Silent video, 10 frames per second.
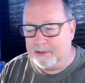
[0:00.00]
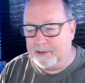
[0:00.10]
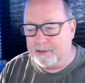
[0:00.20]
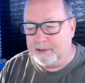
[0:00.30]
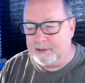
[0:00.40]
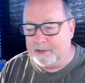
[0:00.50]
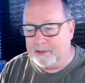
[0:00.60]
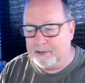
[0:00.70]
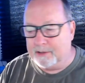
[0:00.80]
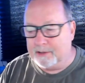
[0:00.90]
And
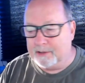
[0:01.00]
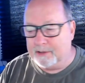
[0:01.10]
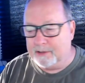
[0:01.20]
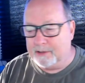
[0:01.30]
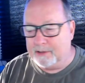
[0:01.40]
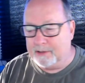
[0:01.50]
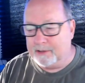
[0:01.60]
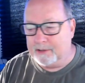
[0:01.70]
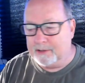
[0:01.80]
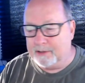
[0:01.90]
in every case
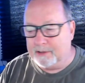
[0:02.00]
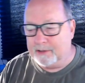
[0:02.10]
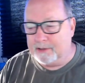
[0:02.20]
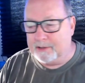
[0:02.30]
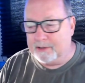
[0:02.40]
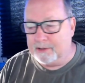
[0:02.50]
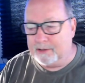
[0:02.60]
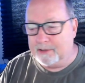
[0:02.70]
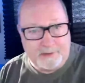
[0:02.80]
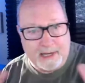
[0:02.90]
where we've looked at it
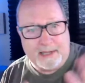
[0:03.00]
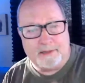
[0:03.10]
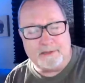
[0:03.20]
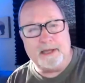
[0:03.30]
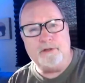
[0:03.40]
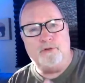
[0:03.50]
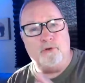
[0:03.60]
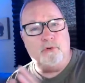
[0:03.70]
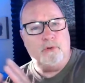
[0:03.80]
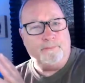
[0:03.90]
here, the day that they
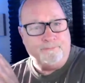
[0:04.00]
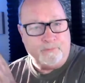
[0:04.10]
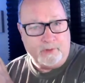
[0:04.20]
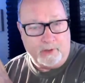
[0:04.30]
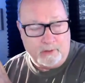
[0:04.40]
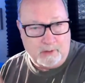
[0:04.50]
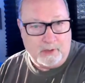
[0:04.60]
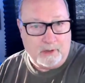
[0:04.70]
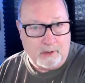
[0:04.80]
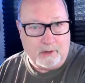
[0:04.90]
do
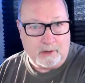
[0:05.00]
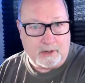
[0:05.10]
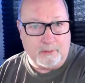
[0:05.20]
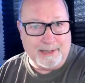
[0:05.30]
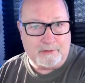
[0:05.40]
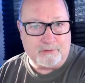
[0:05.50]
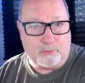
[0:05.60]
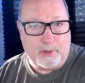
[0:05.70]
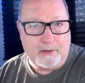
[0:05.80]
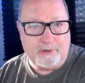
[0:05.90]
commit to
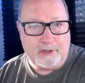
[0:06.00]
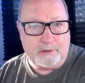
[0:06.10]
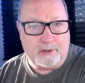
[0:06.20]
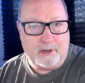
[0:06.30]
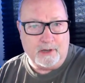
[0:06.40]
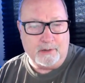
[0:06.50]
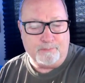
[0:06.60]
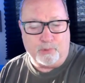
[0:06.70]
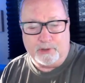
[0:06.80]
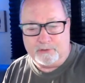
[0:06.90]
raising it
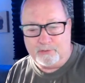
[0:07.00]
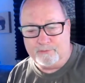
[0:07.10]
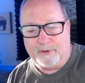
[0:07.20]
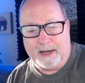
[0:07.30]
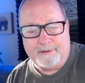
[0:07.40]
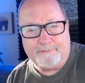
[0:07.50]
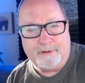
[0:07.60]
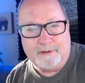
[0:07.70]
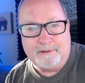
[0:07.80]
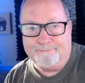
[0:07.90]
0.25,
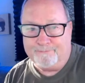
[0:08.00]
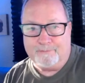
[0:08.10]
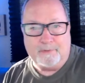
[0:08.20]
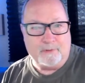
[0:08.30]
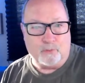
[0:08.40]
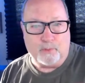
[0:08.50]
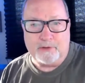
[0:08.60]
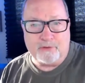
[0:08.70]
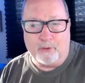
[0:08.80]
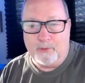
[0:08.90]

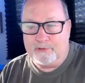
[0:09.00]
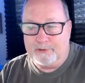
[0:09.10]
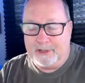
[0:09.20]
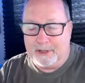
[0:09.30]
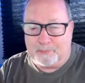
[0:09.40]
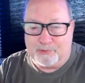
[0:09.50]
rates always dip.